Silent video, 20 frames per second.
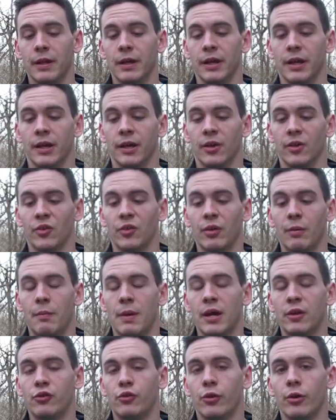is
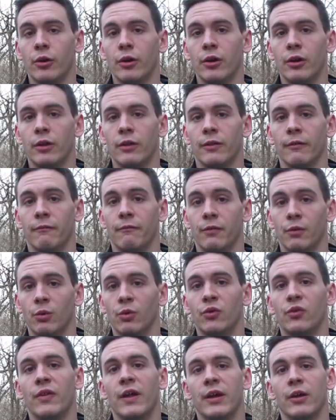make sure the
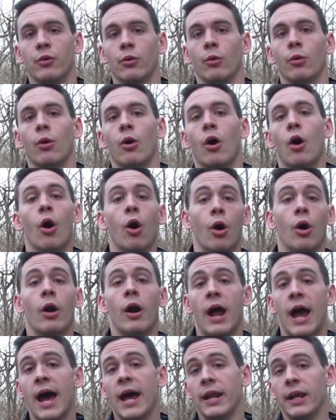foods that you
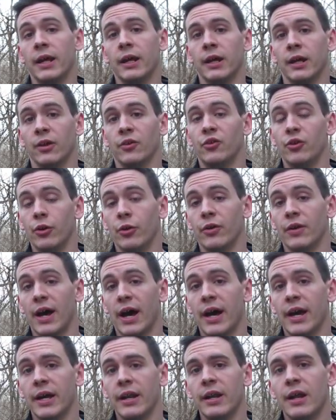are adding into your
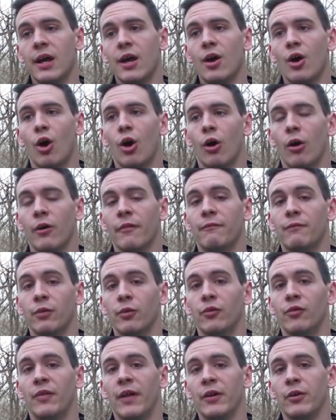diet aren't
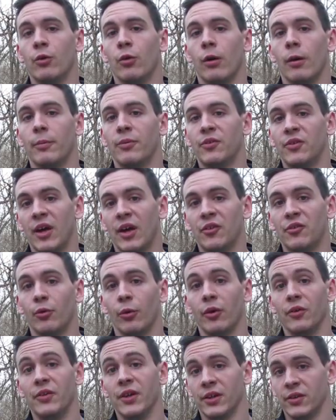foods that you are obsessed
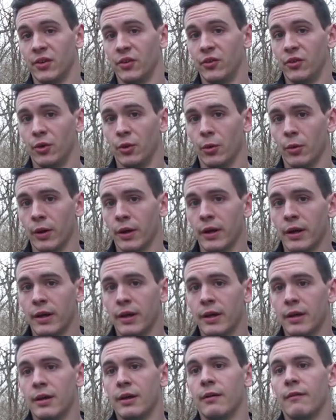or addicted to.
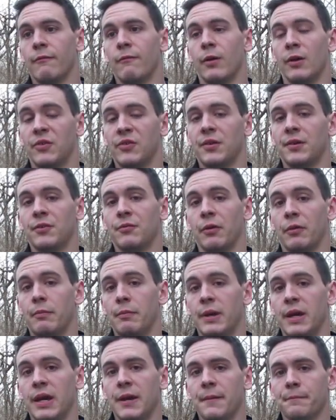For instance, with
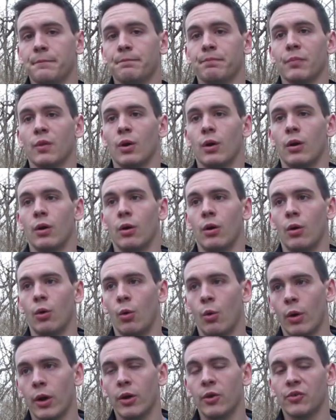me,
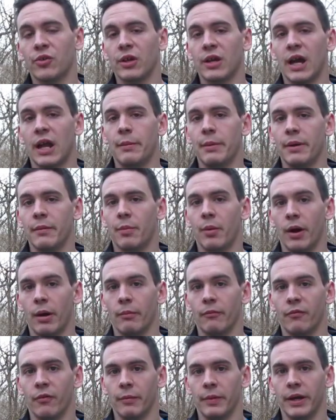Oreos can kind of be a
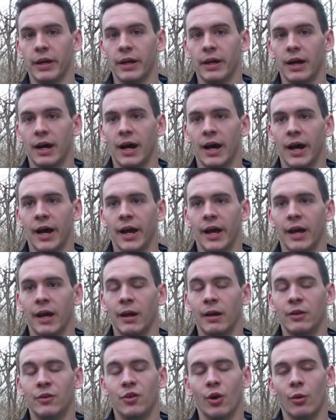problem for me.
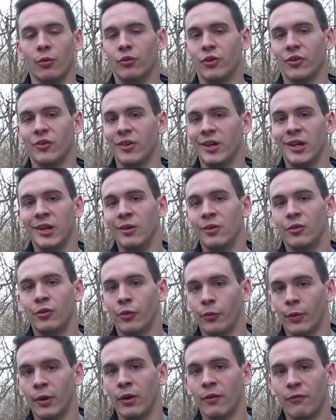I don't just eat
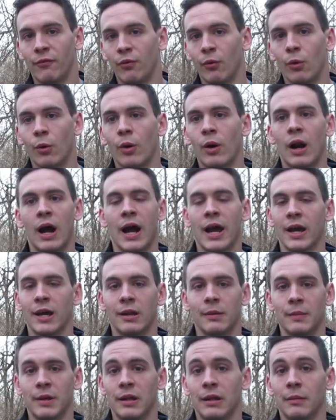3 or 4, I
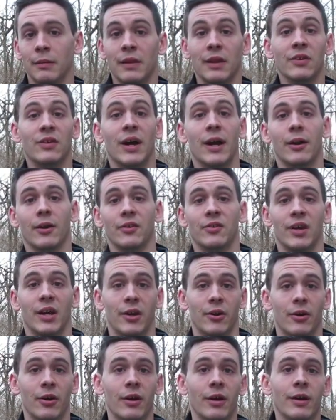end up eating the entire
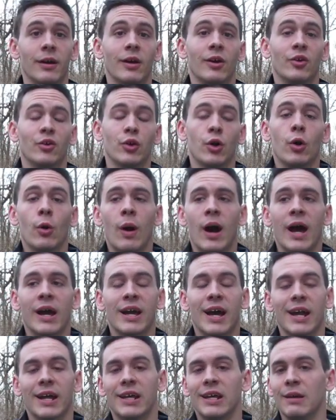container. So I
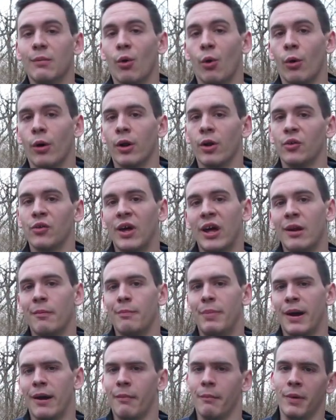kind of keep Oreos at a
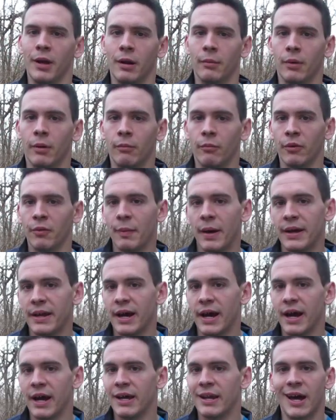bare minimum with my
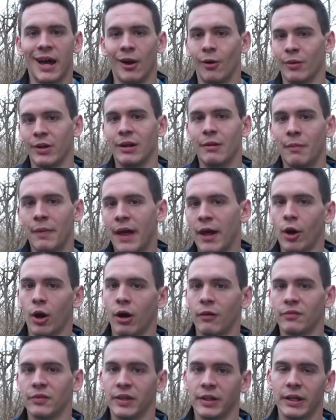diet. I don't eat them that
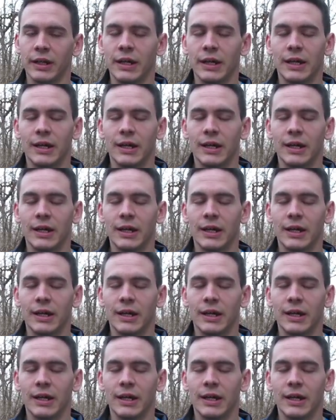often.